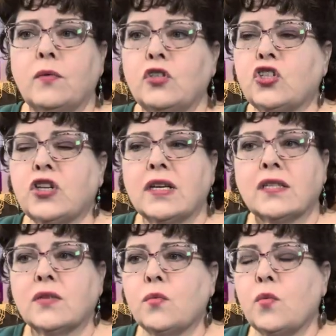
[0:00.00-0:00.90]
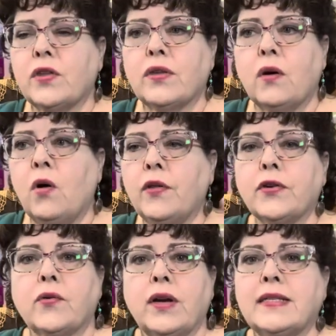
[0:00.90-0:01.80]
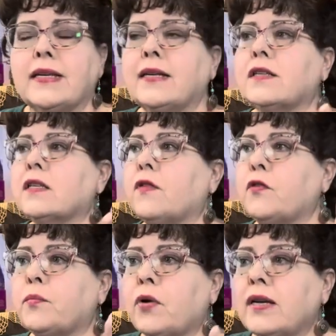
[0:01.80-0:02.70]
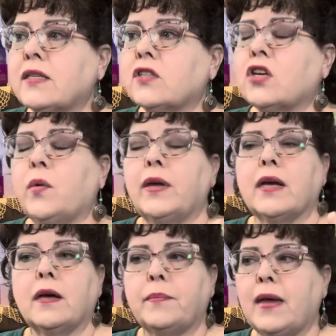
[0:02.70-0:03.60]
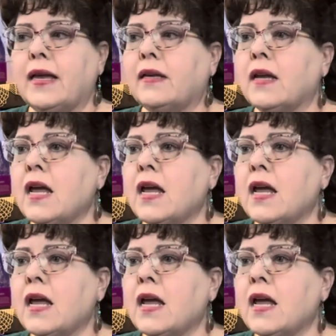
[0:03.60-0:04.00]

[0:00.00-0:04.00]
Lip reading: just with all the craziness of the prices going up, and